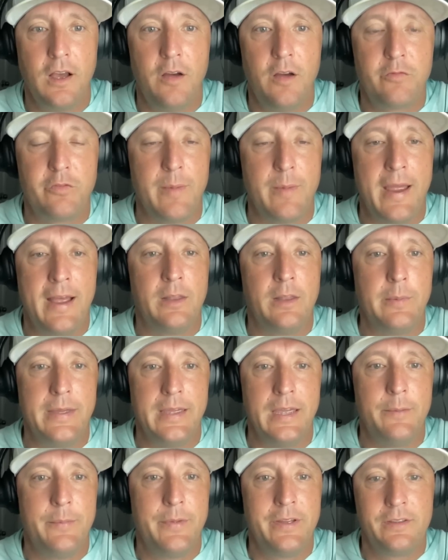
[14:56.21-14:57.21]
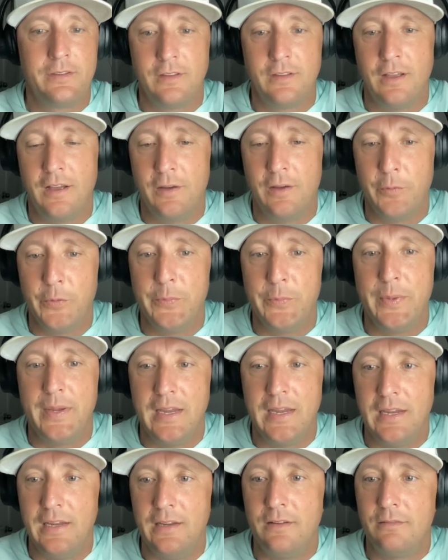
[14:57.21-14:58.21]
from Alabama would
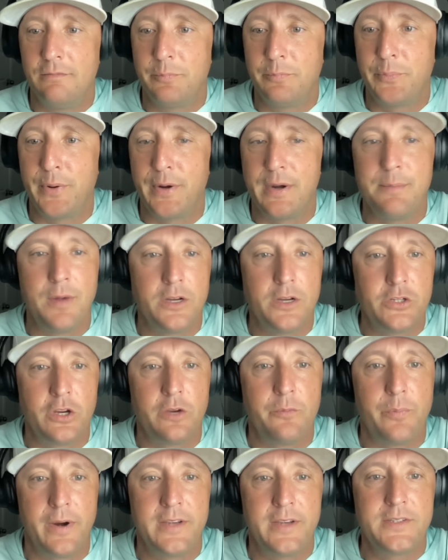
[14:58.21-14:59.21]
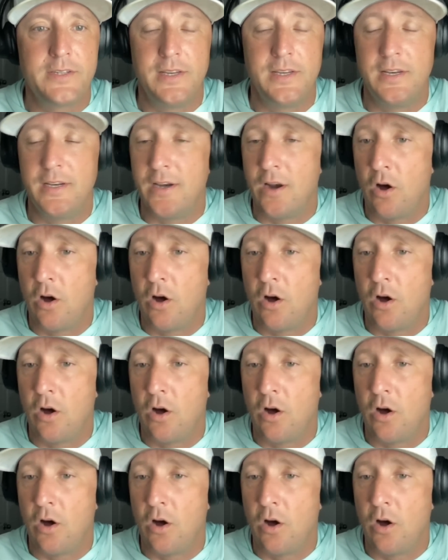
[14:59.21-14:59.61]
be pretty much unprecedented.